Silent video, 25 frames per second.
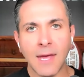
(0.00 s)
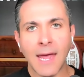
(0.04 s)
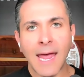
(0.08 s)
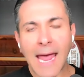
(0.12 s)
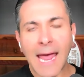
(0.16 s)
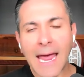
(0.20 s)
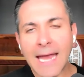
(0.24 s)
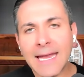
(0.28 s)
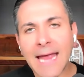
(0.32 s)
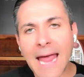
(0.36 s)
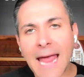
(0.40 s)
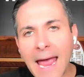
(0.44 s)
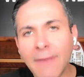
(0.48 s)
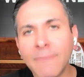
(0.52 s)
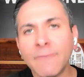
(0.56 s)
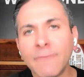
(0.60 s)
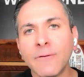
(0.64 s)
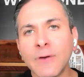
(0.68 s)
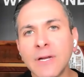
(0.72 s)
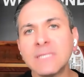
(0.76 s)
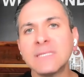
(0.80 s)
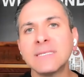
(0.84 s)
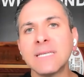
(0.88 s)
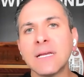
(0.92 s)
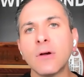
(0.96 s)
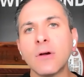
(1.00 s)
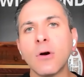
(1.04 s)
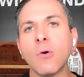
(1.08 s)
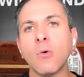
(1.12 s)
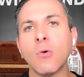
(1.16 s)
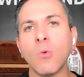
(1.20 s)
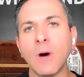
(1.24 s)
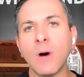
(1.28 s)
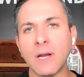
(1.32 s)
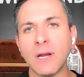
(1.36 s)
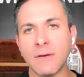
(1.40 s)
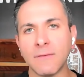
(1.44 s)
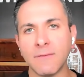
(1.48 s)
And every single
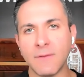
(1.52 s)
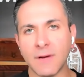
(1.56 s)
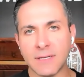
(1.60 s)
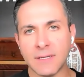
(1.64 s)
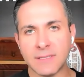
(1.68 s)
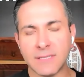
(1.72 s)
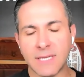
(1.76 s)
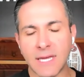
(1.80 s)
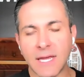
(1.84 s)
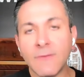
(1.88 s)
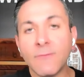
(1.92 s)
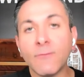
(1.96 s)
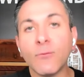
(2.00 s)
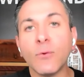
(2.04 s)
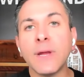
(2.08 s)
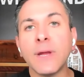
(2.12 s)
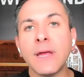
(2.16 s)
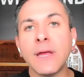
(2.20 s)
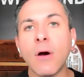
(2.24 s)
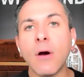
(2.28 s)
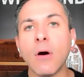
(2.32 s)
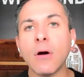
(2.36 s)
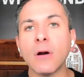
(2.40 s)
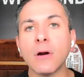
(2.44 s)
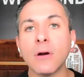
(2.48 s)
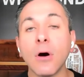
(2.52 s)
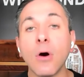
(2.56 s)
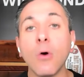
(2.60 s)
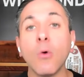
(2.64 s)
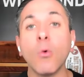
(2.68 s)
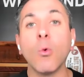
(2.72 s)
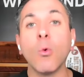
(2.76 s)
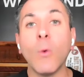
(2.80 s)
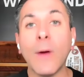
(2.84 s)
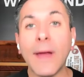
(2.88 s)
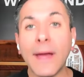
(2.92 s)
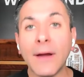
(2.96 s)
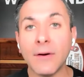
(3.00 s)
one of us, if we are
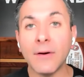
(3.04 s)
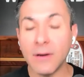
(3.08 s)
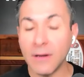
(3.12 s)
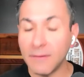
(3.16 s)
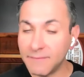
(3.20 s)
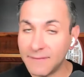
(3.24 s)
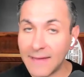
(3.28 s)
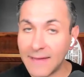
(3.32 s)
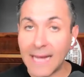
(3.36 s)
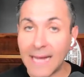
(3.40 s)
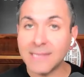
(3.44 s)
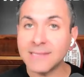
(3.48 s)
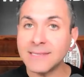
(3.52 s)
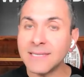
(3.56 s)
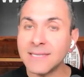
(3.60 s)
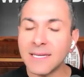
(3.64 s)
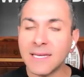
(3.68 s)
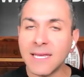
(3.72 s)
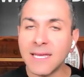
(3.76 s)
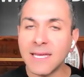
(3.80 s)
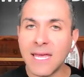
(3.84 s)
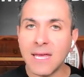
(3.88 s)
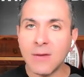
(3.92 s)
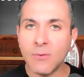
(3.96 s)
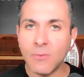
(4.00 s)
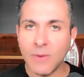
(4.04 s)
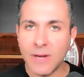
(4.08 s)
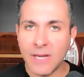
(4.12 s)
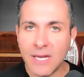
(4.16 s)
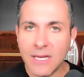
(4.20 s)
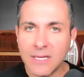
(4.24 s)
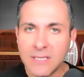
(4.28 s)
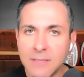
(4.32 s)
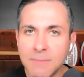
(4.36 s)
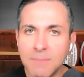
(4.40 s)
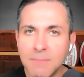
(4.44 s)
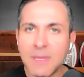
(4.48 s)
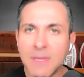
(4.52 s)
aware enough, that's the key. We
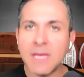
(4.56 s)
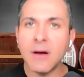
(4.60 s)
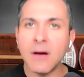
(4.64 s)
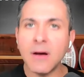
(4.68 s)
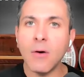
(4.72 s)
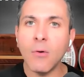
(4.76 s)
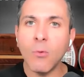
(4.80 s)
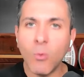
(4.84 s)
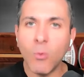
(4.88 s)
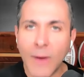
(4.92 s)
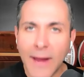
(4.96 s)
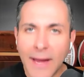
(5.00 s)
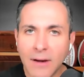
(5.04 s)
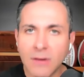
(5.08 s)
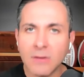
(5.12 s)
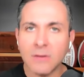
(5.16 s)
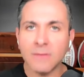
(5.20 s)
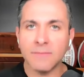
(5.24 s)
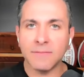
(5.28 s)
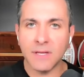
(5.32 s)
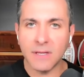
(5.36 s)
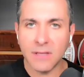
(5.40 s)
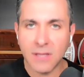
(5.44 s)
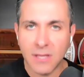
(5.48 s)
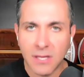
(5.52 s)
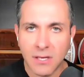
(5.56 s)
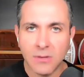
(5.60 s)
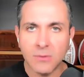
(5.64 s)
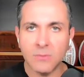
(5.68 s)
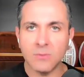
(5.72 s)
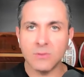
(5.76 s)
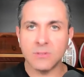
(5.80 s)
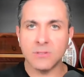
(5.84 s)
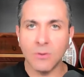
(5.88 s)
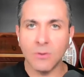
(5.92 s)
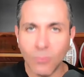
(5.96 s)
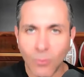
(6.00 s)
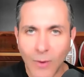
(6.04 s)
need to be aware of the
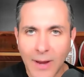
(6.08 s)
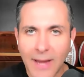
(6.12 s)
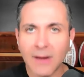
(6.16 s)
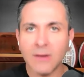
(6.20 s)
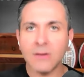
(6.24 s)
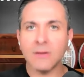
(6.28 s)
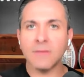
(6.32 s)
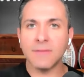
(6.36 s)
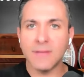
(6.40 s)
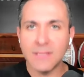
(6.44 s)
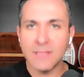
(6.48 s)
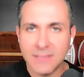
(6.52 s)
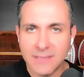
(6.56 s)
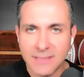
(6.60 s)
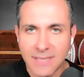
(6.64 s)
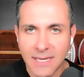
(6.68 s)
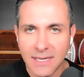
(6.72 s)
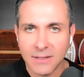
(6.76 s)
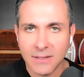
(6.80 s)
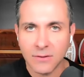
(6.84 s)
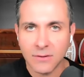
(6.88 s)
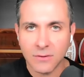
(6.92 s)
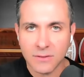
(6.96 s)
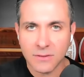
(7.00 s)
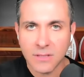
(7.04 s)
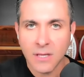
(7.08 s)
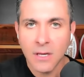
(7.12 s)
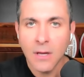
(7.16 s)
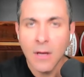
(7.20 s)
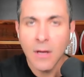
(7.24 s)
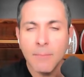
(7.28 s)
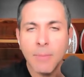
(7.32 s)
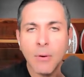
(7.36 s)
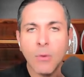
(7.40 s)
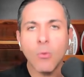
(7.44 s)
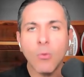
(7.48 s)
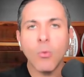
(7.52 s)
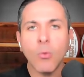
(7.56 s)
cues, aware of the signals.
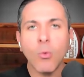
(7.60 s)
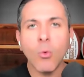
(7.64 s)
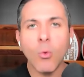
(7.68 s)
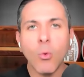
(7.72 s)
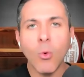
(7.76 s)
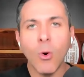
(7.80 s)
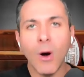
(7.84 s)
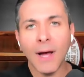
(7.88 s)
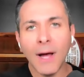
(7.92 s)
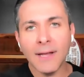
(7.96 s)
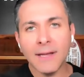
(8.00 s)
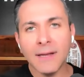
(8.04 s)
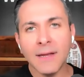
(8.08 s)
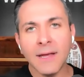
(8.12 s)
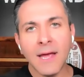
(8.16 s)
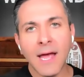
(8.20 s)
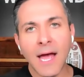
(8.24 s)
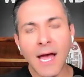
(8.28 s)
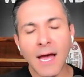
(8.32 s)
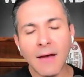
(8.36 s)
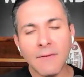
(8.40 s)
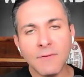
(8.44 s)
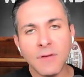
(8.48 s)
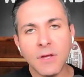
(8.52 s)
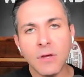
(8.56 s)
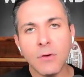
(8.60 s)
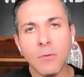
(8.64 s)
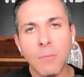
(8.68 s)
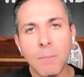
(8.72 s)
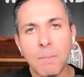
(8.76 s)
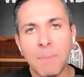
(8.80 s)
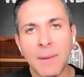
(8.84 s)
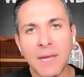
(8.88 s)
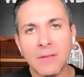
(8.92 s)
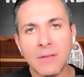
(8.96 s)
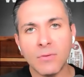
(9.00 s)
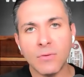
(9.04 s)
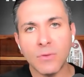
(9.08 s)
But what have you
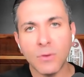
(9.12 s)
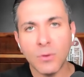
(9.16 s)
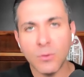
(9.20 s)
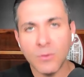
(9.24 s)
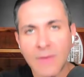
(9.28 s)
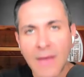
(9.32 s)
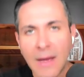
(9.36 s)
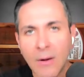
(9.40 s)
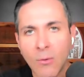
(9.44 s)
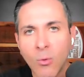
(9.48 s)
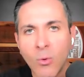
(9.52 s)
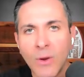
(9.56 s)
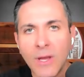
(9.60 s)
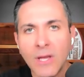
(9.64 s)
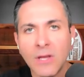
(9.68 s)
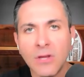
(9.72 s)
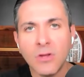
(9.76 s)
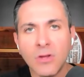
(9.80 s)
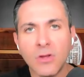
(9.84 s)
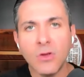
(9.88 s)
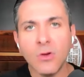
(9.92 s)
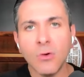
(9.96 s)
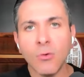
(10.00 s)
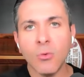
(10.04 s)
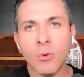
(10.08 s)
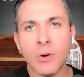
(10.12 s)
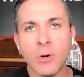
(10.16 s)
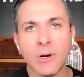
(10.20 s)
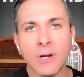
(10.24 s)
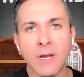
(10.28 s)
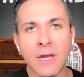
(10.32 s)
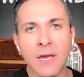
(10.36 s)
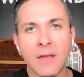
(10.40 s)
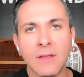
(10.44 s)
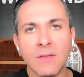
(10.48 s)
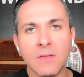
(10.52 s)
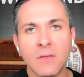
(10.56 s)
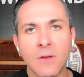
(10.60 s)
been through that when you were
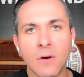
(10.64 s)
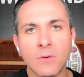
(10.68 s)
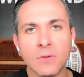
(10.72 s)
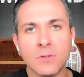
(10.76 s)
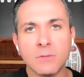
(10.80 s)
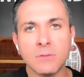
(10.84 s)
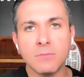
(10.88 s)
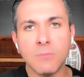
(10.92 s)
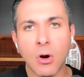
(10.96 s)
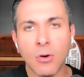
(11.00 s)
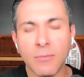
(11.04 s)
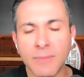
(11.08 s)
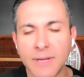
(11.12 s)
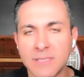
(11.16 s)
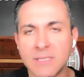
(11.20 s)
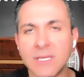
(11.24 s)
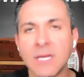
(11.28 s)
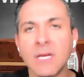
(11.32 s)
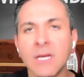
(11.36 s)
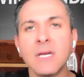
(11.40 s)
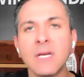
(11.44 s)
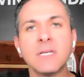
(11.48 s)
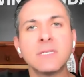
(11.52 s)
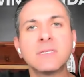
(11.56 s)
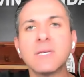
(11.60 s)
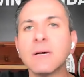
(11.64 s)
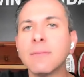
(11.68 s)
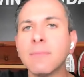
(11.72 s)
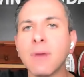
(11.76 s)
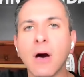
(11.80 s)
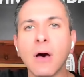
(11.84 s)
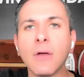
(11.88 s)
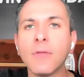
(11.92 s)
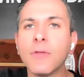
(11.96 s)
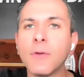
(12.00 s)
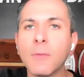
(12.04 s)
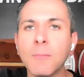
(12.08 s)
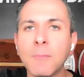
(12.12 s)
in those moments, some
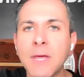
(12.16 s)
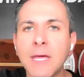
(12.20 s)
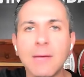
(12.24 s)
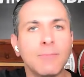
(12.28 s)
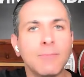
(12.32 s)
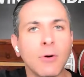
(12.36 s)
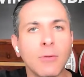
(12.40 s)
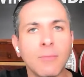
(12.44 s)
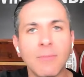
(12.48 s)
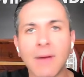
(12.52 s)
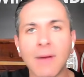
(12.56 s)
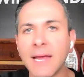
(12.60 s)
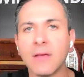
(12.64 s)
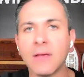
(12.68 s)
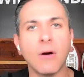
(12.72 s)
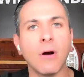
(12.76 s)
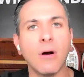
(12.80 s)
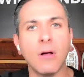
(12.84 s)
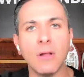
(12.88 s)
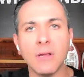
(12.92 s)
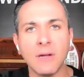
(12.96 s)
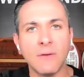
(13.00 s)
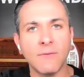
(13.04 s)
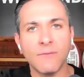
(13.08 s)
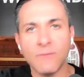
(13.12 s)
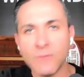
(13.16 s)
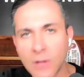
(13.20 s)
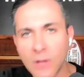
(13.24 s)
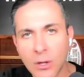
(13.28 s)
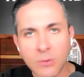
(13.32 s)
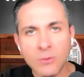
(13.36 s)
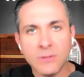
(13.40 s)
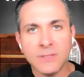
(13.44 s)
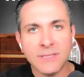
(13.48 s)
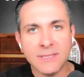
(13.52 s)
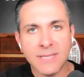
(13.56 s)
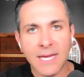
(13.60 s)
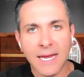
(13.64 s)
other people might call it flow
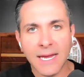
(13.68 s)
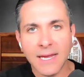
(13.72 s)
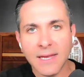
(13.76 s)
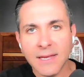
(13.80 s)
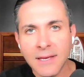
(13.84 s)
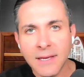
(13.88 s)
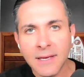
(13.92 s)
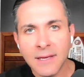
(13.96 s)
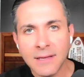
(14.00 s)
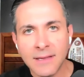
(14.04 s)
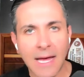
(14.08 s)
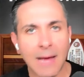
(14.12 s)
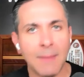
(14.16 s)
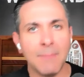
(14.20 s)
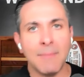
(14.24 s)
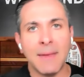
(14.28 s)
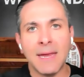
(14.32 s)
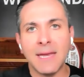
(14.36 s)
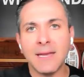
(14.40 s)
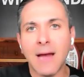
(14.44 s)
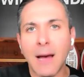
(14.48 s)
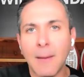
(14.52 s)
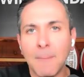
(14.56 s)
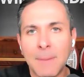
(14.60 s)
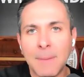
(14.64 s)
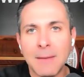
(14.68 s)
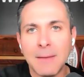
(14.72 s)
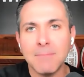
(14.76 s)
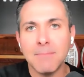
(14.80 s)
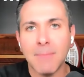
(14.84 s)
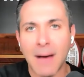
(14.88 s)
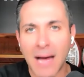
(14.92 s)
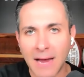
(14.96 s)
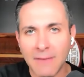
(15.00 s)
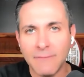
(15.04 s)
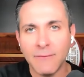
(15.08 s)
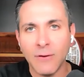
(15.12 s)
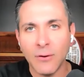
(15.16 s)
state? That may not be
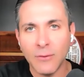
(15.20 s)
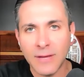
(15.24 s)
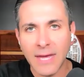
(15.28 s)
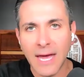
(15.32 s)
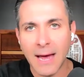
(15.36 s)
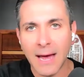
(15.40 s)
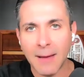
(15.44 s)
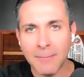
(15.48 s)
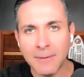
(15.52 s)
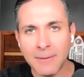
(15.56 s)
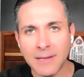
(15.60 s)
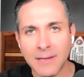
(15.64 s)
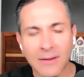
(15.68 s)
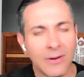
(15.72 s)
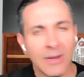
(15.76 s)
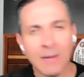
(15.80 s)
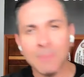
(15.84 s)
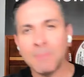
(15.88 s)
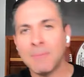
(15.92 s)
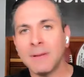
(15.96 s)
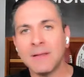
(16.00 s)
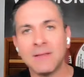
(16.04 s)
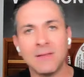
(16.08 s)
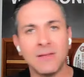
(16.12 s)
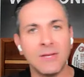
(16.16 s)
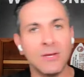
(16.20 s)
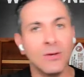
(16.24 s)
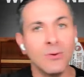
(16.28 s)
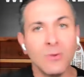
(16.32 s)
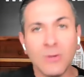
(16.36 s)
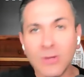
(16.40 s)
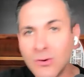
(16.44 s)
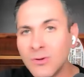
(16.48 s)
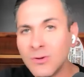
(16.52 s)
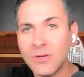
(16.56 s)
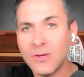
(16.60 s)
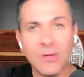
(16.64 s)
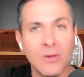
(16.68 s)
my vocabulary, but you
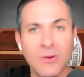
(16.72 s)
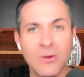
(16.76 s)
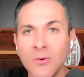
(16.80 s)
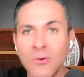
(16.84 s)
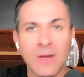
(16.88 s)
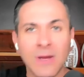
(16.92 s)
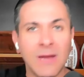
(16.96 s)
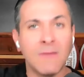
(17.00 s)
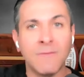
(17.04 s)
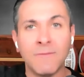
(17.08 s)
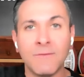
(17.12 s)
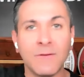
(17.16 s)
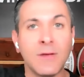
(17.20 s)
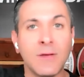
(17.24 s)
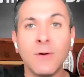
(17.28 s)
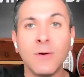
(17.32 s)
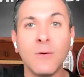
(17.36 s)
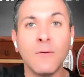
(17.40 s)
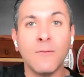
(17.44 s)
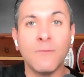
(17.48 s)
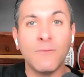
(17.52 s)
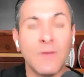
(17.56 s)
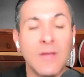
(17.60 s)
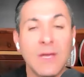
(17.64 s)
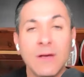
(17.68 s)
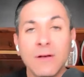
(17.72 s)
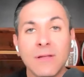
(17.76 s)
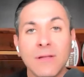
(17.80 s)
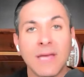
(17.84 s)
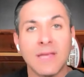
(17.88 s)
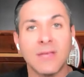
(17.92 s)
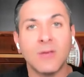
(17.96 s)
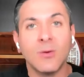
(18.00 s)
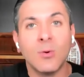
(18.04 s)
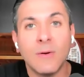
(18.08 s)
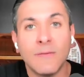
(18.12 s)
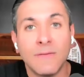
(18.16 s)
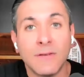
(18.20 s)
do you. If you feel
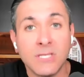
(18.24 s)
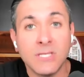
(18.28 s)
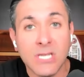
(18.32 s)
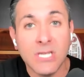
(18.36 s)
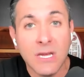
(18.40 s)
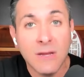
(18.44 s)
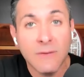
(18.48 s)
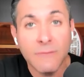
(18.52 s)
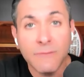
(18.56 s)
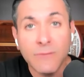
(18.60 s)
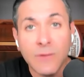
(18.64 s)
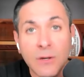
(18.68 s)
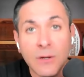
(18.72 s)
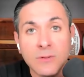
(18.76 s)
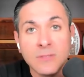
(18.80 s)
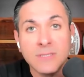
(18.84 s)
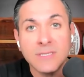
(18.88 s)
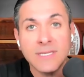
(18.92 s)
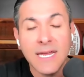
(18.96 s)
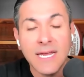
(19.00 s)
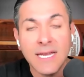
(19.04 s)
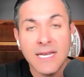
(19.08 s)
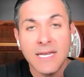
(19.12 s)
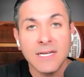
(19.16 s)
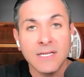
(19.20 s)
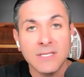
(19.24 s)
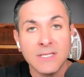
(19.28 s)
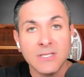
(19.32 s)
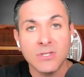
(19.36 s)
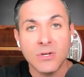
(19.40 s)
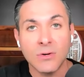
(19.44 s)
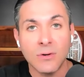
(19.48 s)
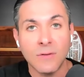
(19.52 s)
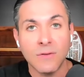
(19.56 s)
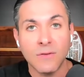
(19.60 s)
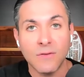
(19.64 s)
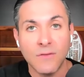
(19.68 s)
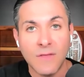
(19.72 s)
like you have achieved flow state in a
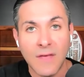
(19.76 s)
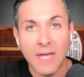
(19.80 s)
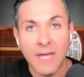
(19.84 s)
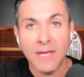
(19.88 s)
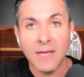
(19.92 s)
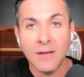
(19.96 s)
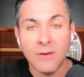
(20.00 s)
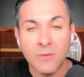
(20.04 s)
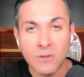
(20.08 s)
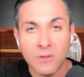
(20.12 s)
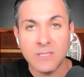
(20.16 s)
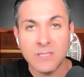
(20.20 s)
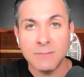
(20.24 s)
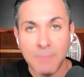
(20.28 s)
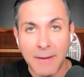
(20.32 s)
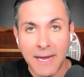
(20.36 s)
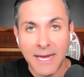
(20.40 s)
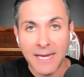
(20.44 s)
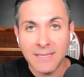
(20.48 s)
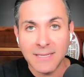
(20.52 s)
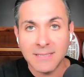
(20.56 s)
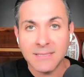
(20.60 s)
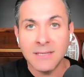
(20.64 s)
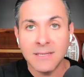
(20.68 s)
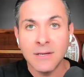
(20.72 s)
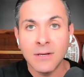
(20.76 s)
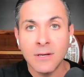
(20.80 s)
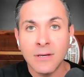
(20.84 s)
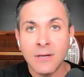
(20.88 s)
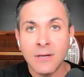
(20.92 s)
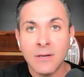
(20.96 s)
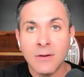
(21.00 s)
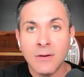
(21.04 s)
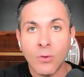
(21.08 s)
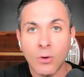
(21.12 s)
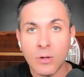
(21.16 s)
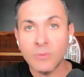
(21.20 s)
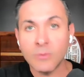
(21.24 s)
certain thing or space,
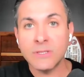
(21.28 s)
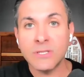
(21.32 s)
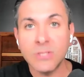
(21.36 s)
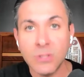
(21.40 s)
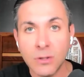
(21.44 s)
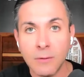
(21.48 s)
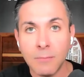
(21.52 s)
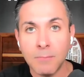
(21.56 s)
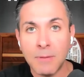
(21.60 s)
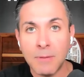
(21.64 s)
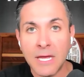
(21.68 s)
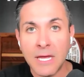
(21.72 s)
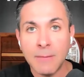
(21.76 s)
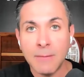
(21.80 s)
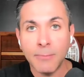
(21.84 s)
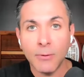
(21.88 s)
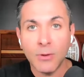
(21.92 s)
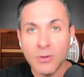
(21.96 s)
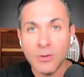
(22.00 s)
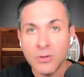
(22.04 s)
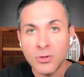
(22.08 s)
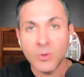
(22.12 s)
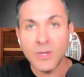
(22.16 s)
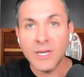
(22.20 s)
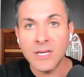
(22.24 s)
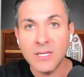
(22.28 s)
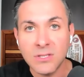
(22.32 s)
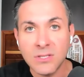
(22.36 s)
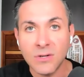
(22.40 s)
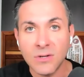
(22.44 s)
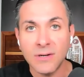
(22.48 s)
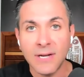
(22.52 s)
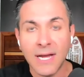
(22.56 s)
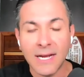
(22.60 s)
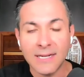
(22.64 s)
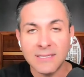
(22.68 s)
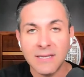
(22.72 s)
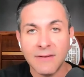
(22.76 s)
or with certain people or doing a
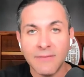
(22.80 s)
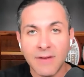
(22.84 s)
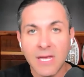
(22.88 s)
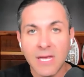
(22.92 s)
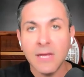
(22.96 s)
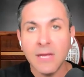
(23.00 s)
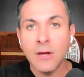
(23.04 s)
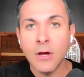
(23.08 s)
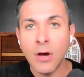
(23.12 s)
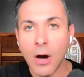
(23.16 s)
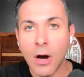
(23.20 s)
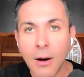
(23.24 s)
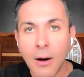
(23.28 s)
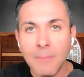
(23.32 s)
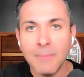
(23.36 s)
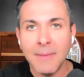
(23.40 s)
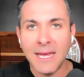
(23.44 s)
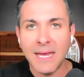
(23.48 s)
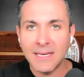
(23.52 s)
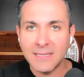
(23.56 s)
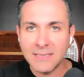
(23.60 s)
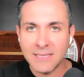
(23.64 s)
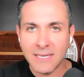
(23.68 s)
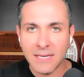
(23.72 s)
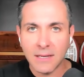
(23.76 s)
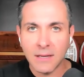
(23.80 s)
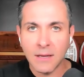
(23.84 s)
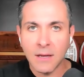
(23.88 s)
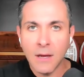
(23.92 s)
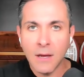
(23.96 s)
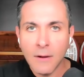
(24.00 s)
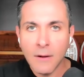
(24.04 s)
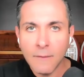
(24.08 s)
certain activity, amazing.